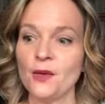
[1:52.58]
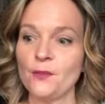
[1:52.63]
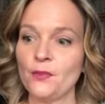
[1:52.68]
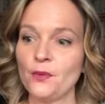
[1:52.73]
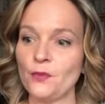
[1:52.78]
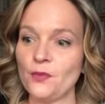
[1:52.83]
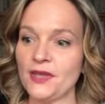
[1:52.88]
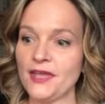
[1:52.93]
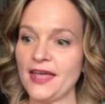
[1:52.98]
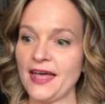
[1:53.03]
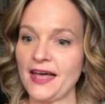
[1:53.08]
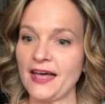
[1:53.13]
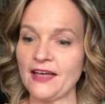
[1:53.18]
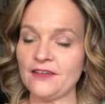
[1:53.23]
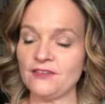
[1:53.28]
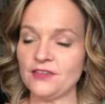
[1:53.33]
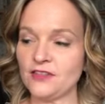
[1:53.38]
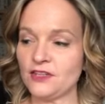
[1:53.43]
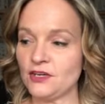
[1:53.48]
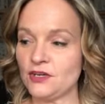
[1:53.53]
But we
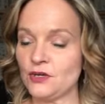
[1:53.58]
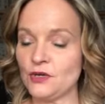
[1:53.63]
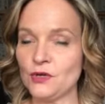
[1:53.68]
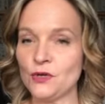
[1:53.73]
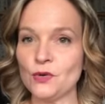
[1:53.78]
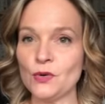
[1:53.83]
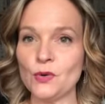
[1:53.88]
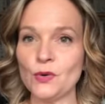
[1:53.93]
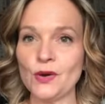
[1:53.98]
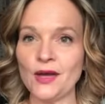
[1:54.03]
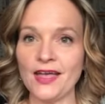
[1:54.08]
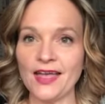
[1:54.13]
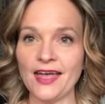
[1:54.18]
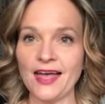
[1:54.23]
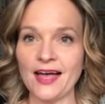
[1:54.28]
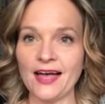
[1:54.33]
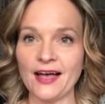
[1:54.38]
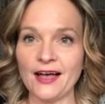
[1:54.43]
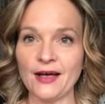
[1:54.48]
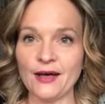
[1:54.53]
have in the new
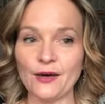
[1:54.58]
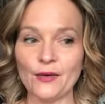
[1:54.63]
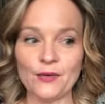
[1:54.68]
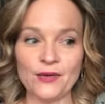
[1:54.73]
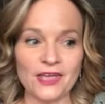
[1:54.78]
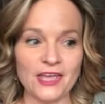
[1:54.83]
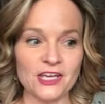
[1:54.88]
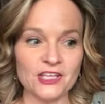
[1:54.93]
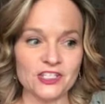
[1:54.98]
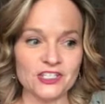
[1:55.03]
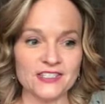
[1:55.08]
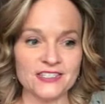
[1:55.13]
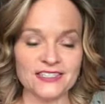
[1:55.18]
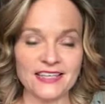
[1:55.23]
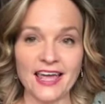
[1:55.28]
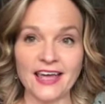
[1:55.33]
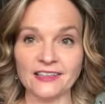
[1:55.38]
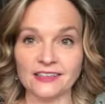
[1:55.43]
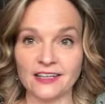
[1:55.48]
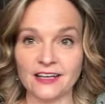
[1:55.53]
occasions
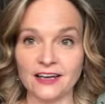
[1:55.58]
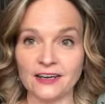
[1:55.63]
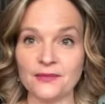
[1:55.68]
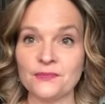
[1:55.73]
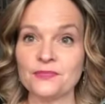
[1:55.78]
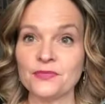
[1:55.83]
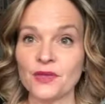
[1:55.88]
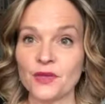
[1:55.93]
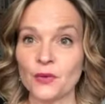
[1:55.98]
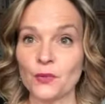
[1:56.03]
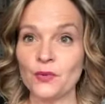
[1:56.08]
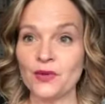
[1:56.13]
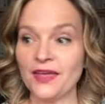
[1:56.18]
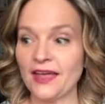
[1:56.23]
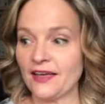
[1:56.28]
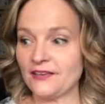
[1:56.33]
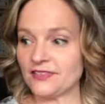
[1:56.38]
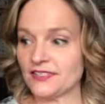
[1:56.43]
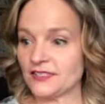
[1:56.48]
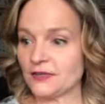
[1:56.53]
catalog, we
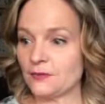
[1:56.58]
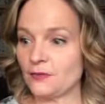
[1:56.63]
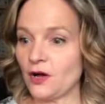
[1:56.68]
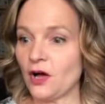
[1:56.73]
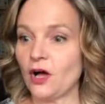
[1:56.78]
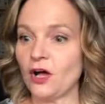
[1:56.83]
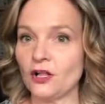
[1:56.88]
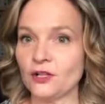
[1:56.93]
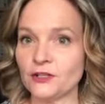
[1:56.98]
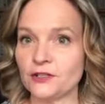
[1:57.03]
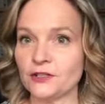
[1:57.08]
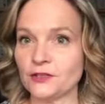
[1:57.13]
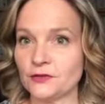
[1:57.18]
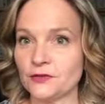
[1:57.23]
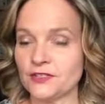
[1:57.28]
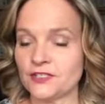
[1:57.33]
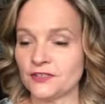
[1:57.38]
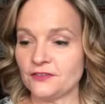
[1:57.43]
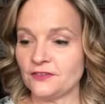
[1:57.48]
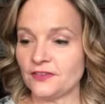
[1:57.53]
have some
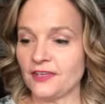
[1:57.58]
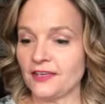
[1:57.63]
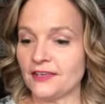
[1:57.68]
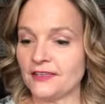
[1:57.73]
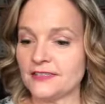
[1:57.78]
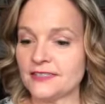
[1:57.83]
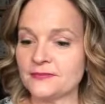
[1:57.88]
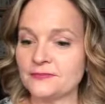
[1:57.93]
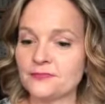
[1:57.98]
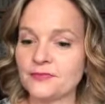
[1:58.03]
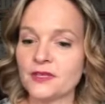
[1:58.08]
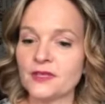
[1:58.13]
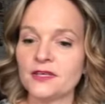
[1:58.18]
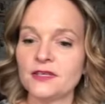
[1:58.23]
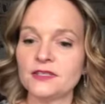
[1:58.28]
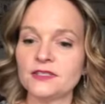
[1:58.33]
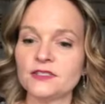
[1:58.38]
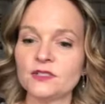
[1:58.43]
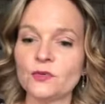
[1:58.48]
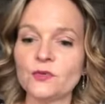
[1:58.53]
all-inclusive kits.
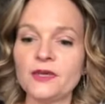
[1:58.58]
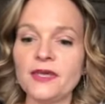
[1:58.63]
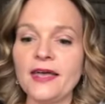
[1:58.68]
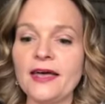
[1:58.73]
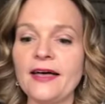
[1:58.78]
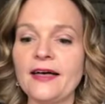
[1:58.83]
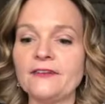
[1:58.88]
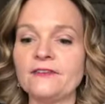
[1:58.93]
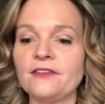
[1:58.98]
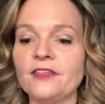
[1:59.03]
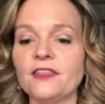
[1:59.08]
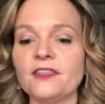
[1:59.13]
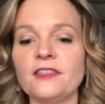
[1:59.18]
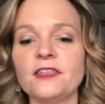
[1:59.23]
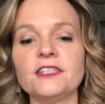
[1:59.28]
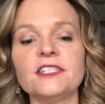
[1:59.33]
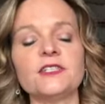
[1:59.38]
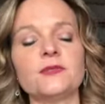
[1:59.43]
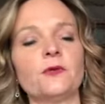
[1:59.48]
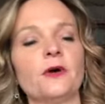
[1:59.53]
So we have
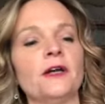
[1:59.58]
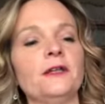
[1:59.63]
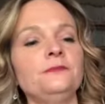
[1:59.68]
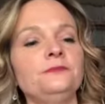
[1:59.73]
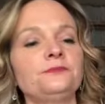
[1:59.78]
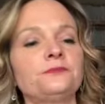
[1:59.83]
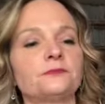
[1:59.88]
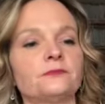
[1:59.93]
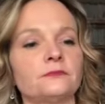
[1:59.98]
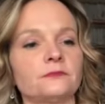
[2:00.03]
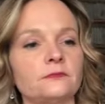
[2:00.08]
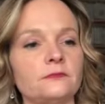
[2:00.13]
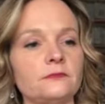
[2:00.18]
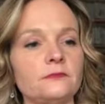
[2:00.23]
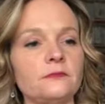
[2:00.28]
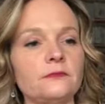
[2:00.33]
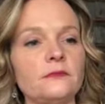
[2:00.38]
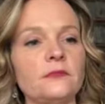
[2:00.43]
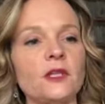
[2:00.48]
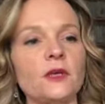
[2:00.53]
this one,
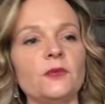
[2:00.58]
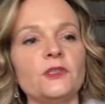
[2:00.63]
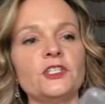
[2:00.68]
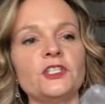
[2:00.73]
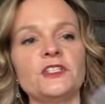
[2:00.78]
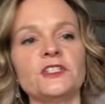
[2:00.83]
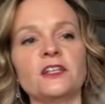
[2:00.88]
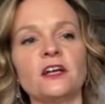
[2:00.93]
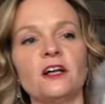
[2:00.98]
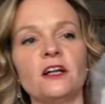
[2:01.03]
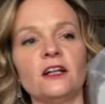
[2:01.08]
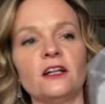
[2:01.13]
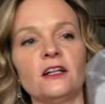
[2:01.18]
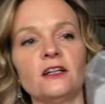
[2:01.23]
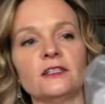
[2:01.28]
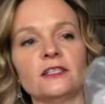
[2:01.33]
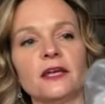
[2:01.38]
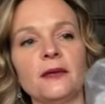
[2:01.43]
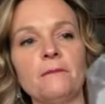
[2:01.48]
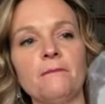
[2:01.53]
which is
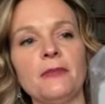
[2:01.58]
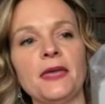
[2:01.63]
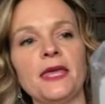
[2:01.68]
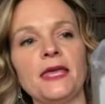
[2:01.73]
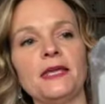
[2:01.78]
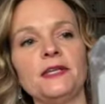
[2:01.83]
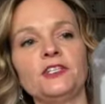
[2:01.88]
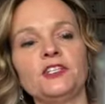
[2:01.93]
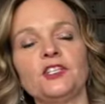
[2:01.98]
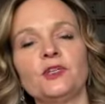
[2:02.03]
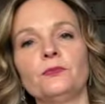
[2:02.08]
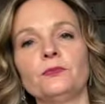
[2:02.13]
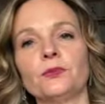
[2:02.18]
called Made to